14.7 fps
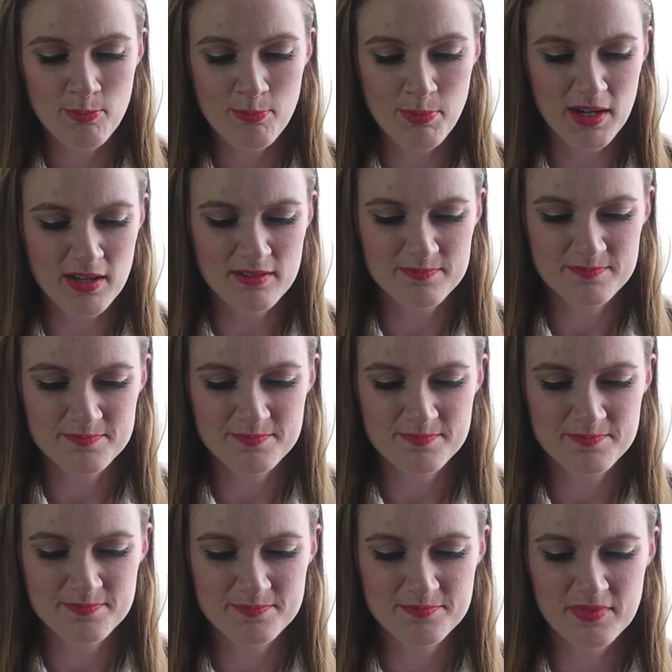But
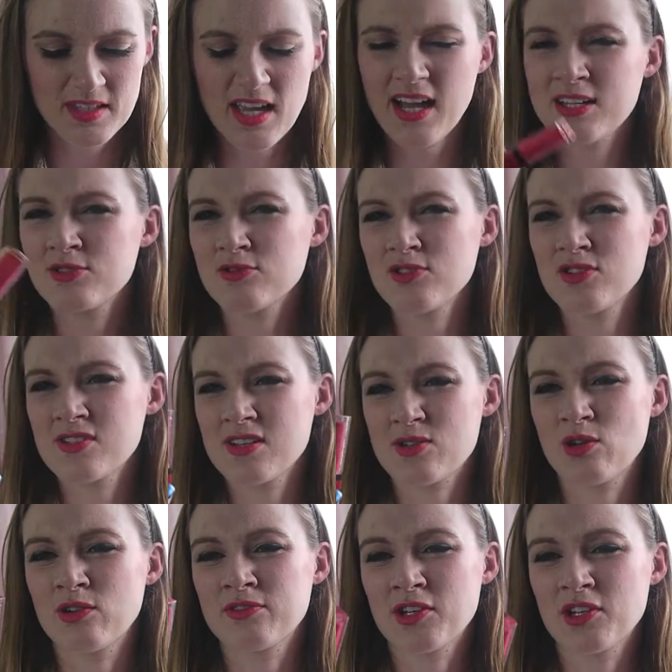yeah, I don't use this
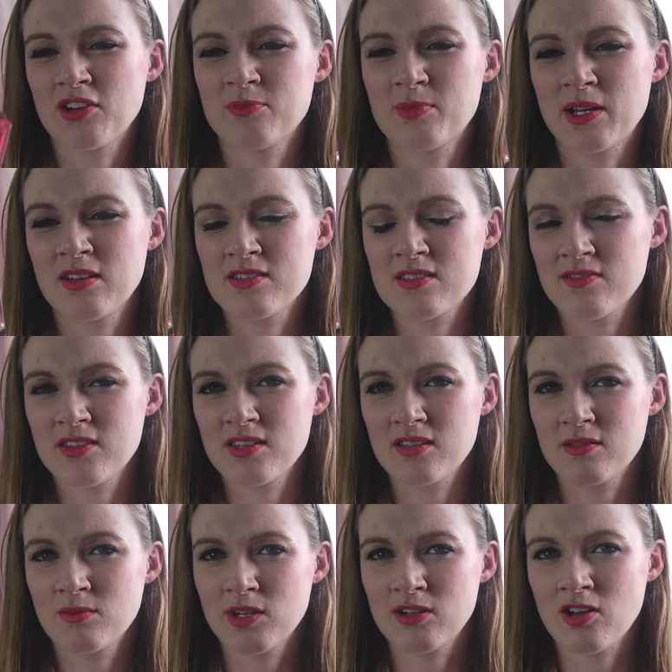often enough because of
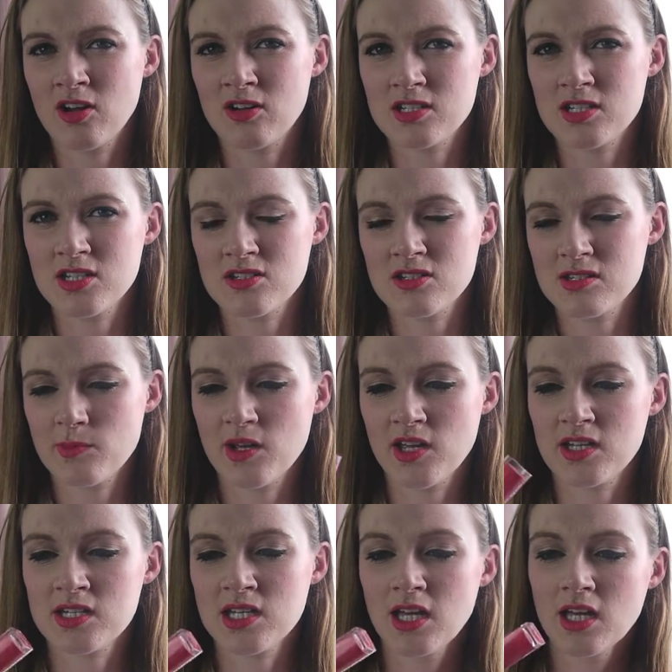the weird connotations in my
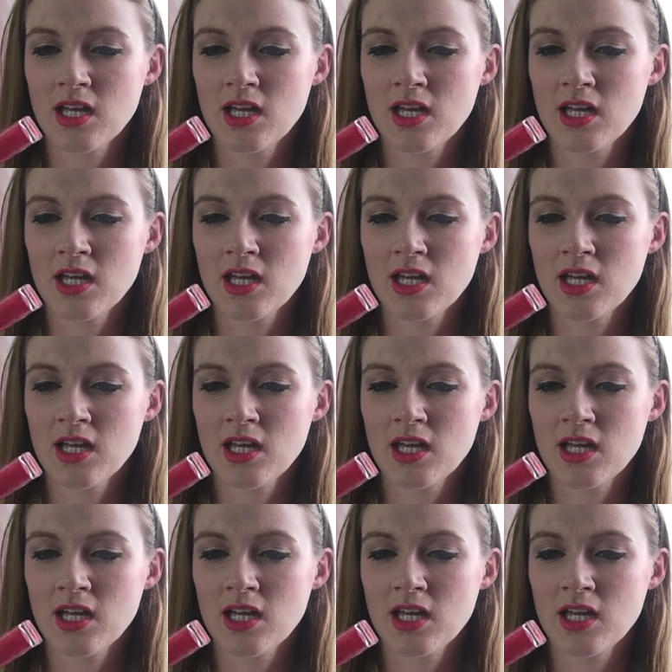head.